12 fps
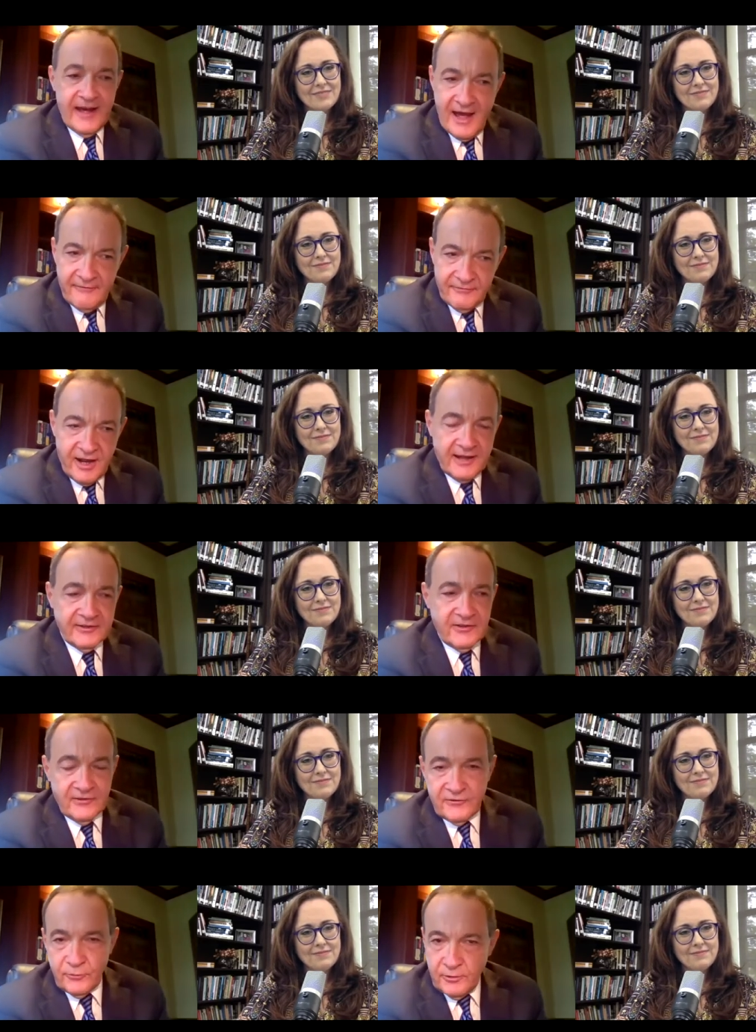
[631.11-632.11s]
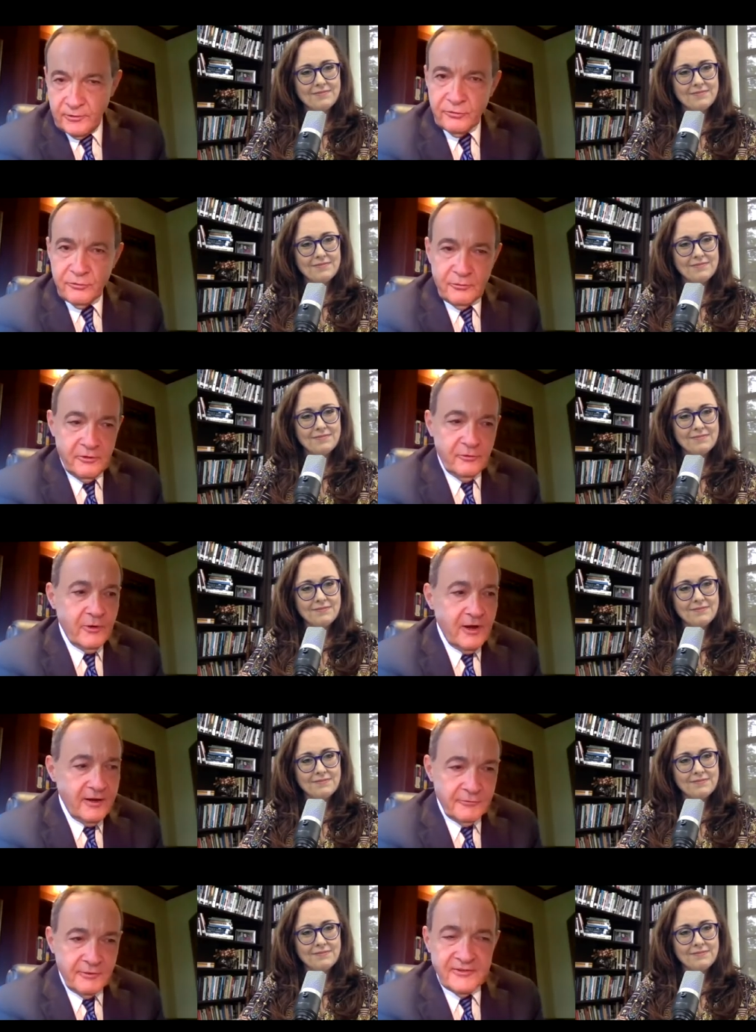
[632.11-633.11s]
Speaker 1: I've got to sort through
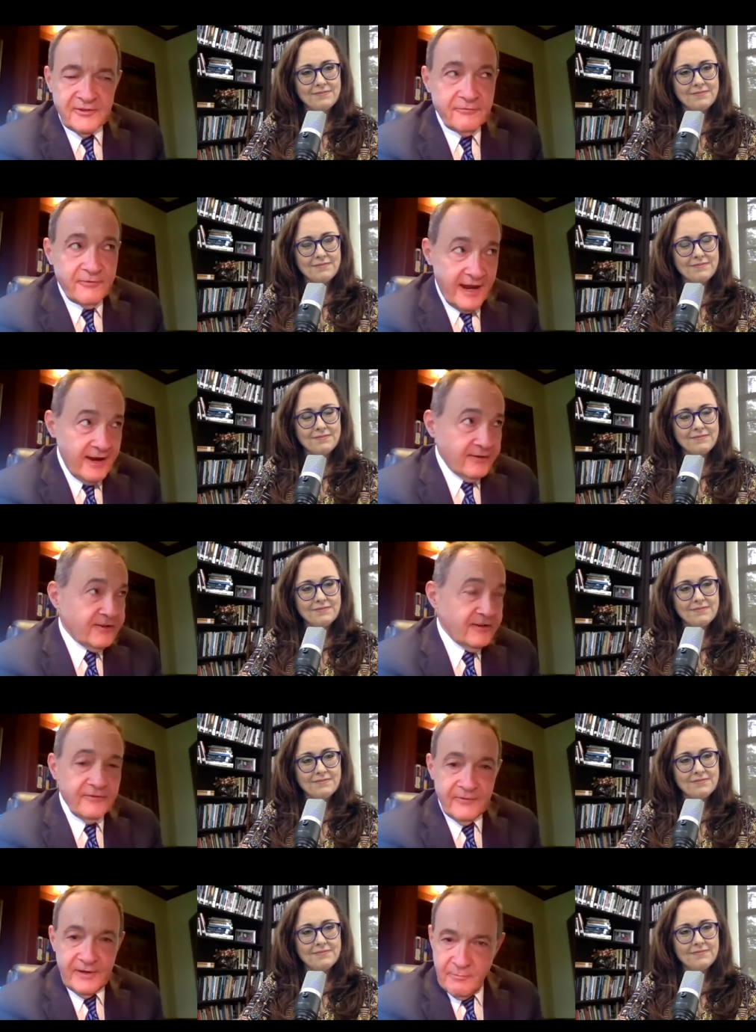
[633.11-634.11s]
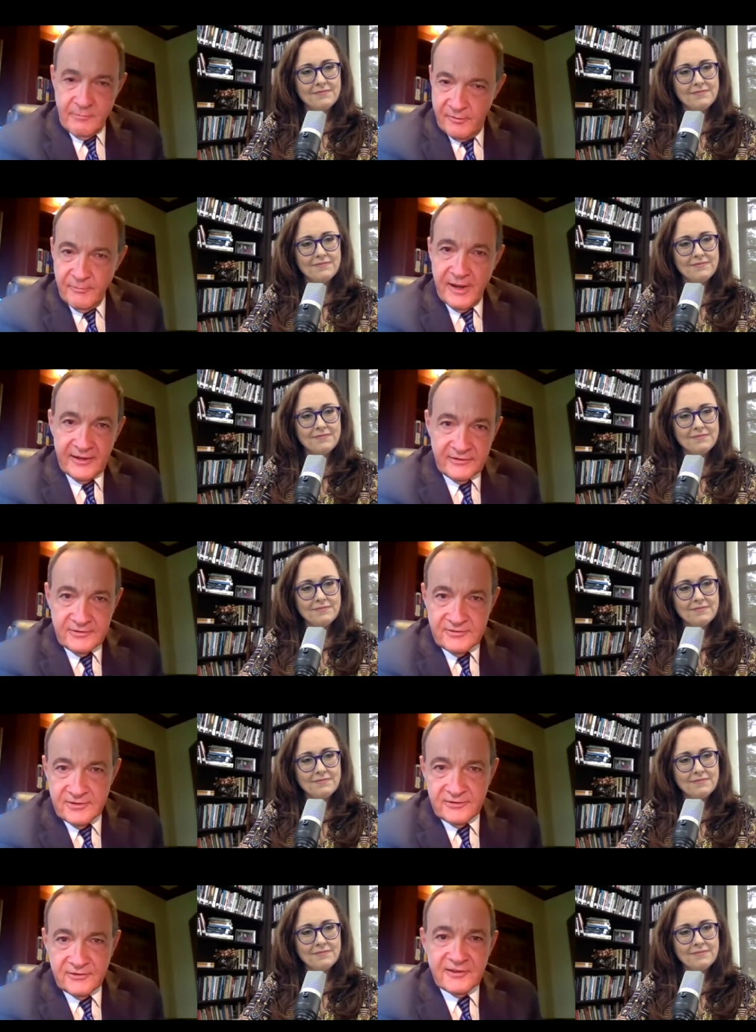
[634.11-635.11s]
hundreds of thousands of email
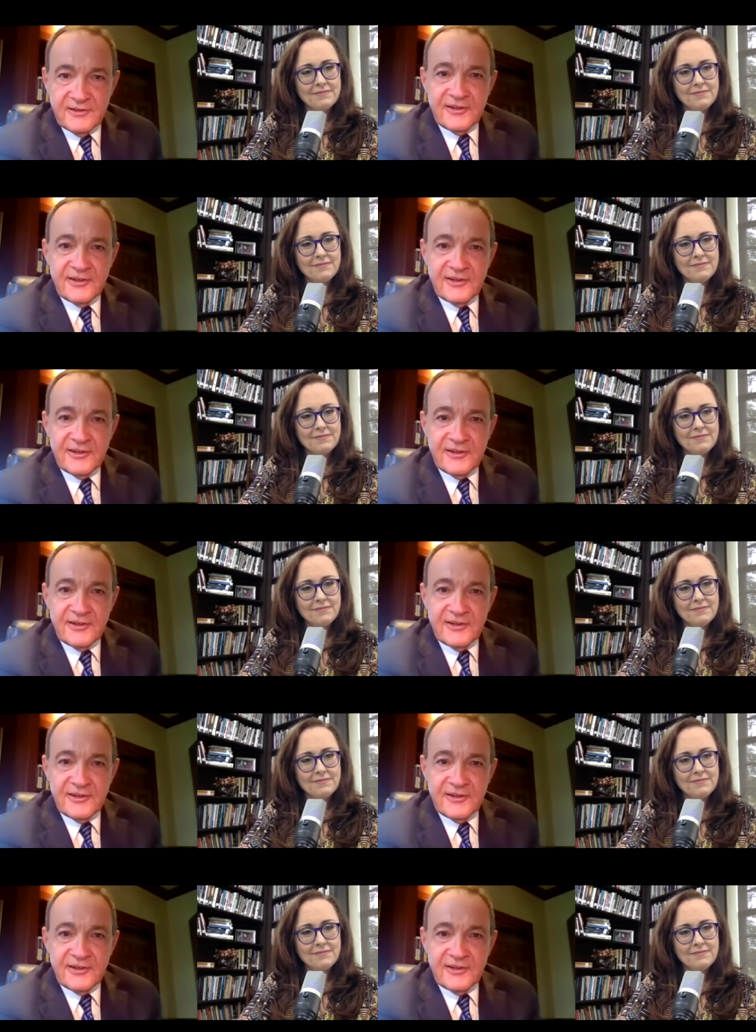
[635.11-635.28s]
messages to